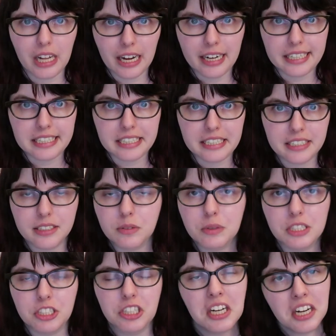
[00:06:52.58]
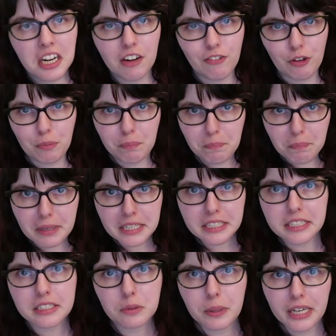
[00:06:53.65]
lines, which if you've
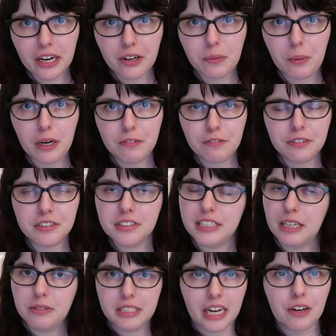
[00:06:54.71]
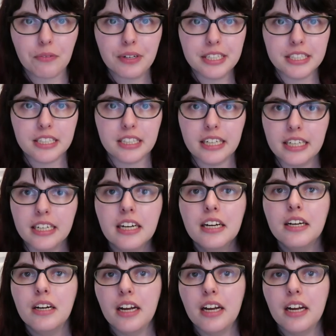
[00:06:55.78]
been to Sweet Iron Waffles downtown recently,